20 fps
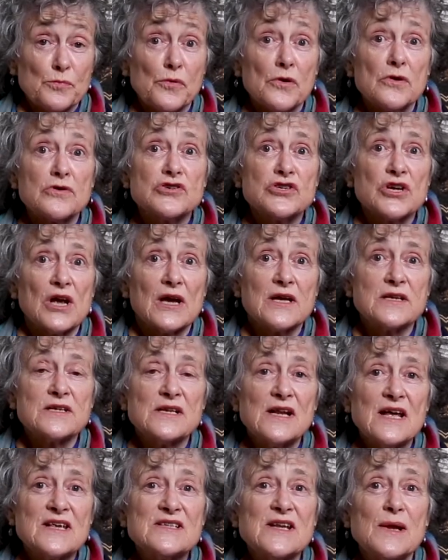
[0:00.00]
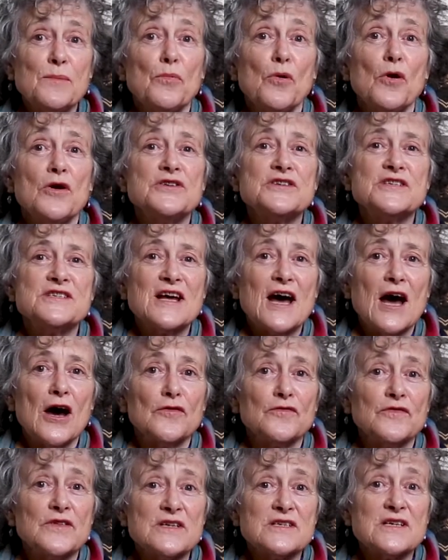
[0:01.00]
project, Leslie pointed
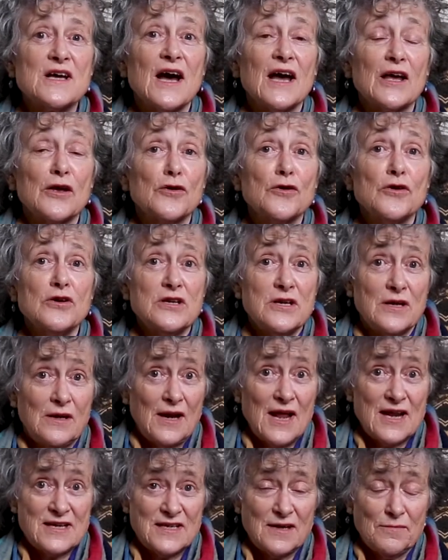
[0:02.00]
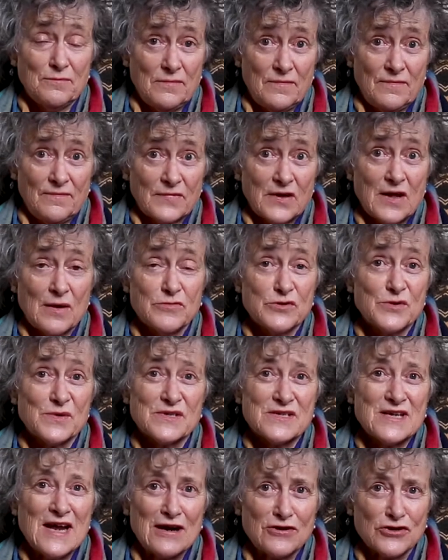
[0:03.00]
out that I could let it come to
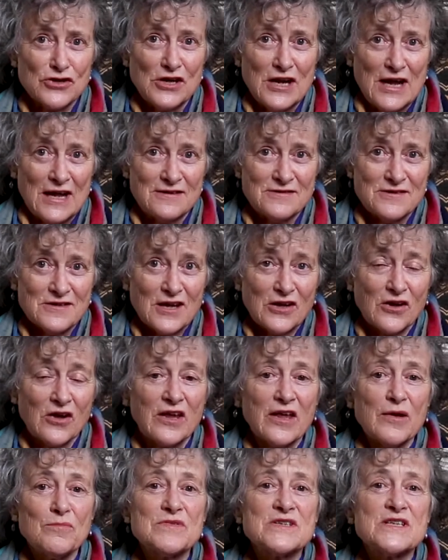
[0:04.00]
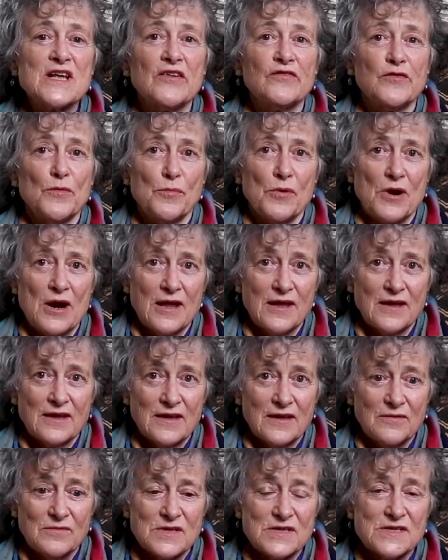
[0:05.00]
its natural end. I could give myself a break.
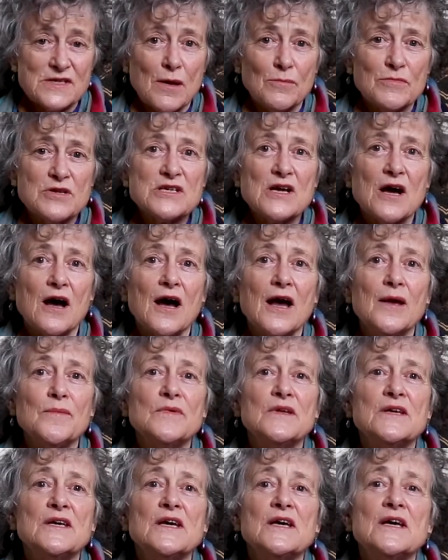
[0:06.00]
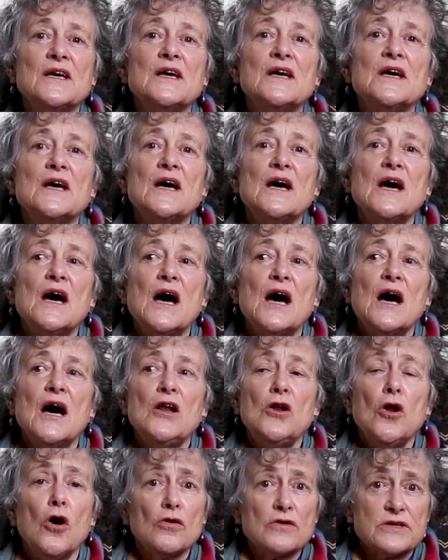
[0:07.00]
It was summertime.
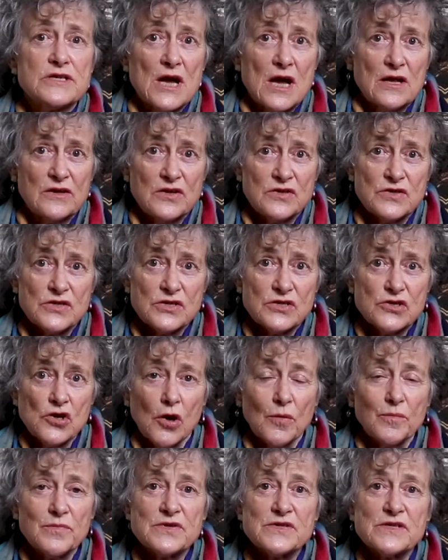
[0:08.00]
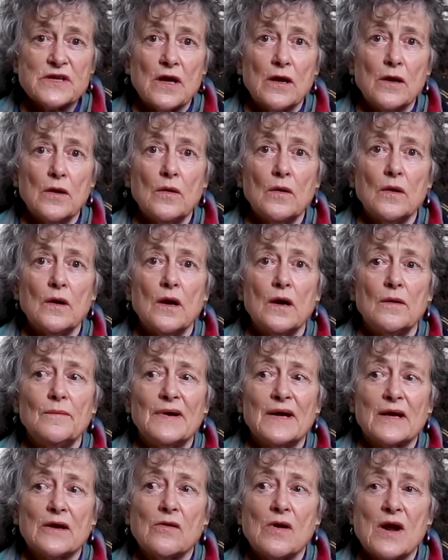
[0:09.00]
Lockdown had stopped, so
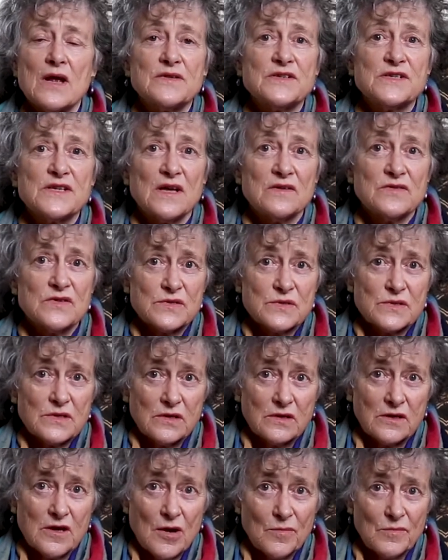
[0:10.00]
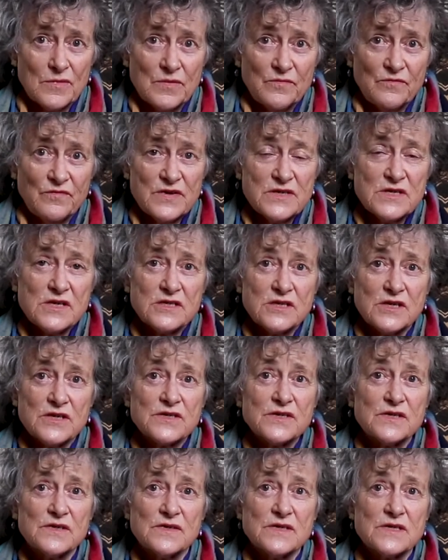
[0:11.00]
my grandsons could come and visit
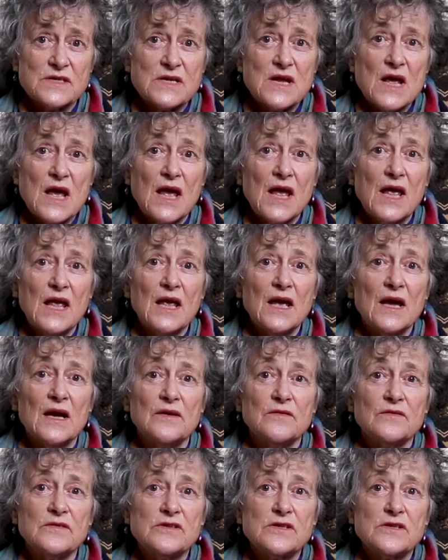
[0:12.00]
us and stay, and